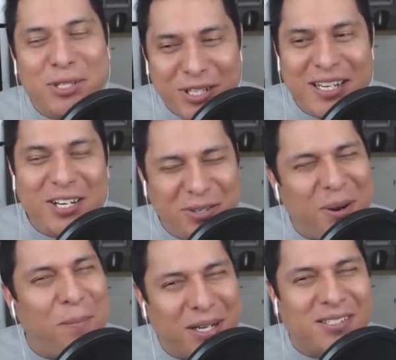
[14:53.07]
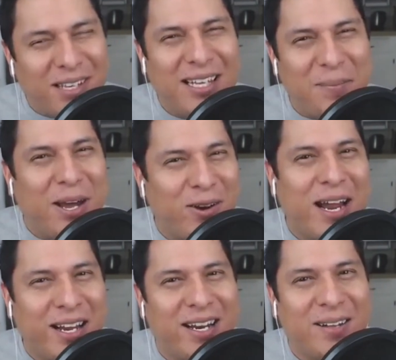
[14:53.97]
but you need to do a slightly better
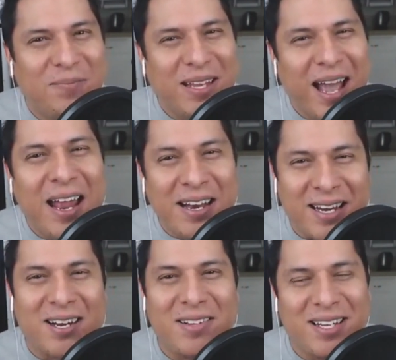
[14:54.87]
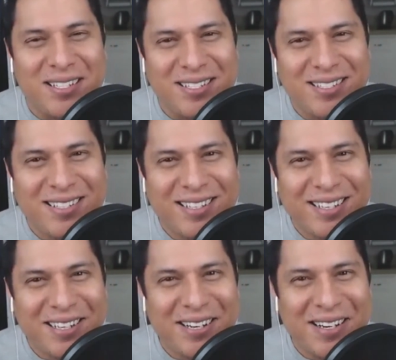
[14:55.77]
edit ending on this.
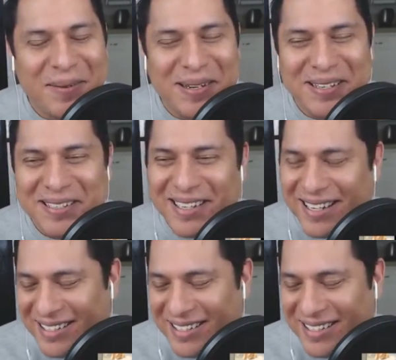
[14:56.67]
You know what I mean?